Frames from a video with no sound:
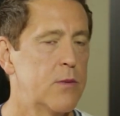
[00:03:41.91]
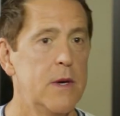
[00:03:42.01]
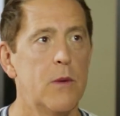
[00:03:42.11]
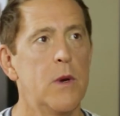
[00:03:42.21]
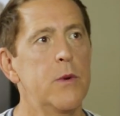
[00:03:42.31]

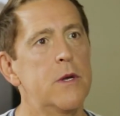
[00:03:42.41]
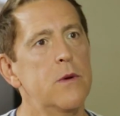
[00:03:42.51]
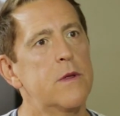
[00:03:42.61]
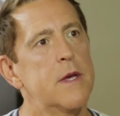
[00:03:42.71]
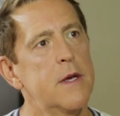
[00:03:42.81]
We, we would
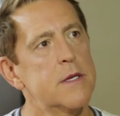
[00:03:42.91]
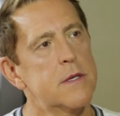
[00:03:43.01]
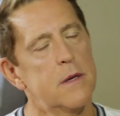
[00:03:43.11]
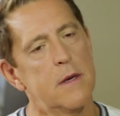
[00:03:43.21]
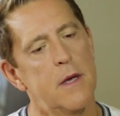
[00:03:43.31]
do
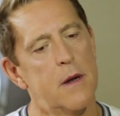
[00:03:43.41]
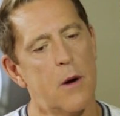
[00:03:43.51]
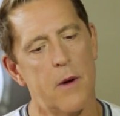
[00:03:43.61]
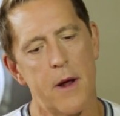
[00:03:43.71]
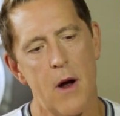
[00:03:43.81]
things at
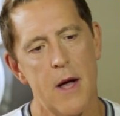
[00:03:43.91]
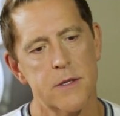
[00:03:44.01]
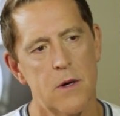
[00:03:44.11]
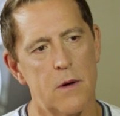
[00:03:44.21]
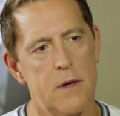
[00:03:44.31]
our, at our
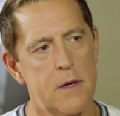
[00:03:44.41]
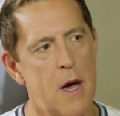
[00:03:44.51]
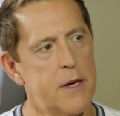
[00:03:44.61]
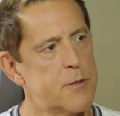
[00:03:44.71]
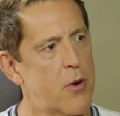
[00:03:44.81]
house called
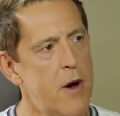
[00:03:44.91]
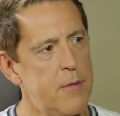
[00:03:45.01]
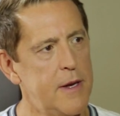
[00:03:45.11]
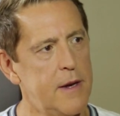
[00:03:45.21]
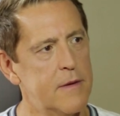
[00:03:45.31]
cottage prayer
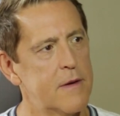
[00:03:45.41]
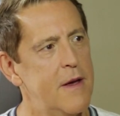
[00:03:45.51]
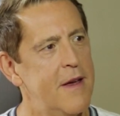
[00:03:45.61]
meetings.